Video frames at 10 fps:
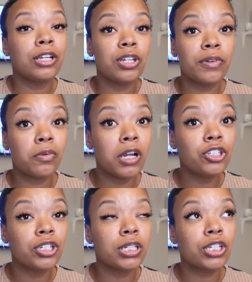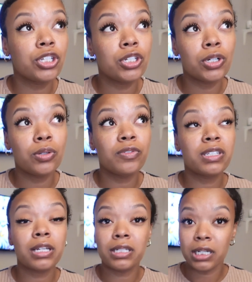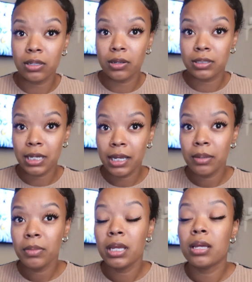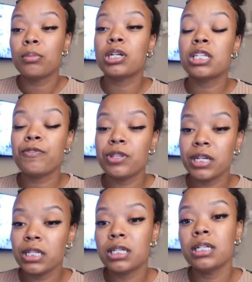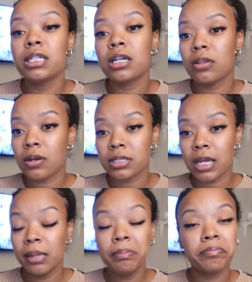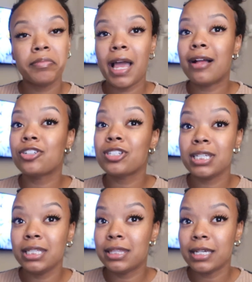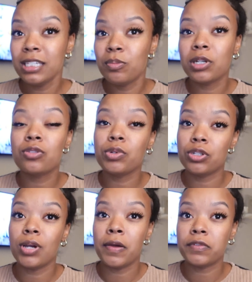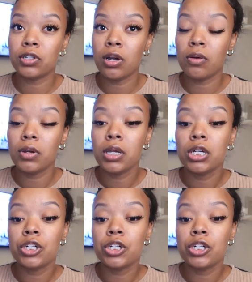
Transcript: I just have a question, like, do you know if it's gonna take a long time? Because if you think it's gonna take a long time, I'll just eat this because we do have to go.